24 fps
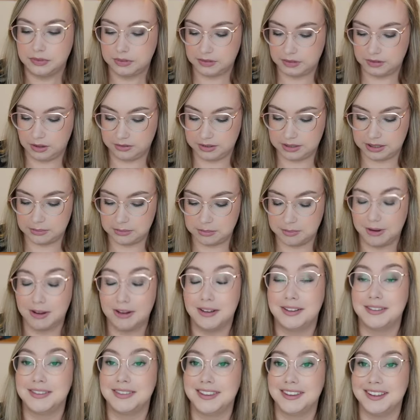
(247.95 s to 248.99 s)
not the Gimme
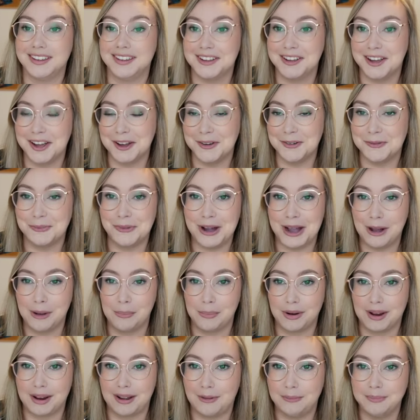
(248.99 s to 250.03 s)
Brow, the uh, Wow
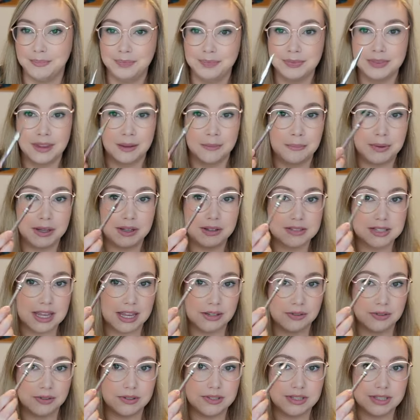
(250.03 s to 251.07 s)
Brow, because I
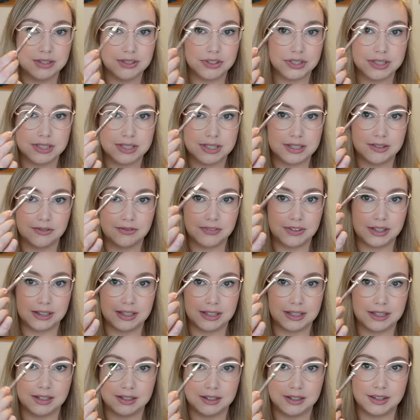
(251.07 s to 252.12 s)
use it just to fill
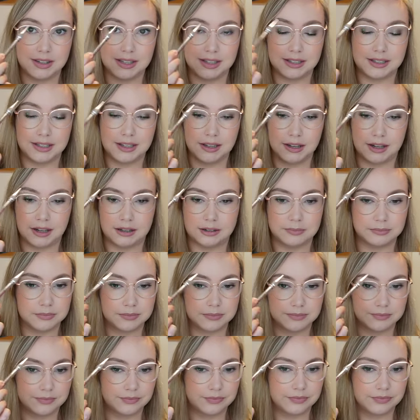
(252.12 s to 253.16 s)
in the um,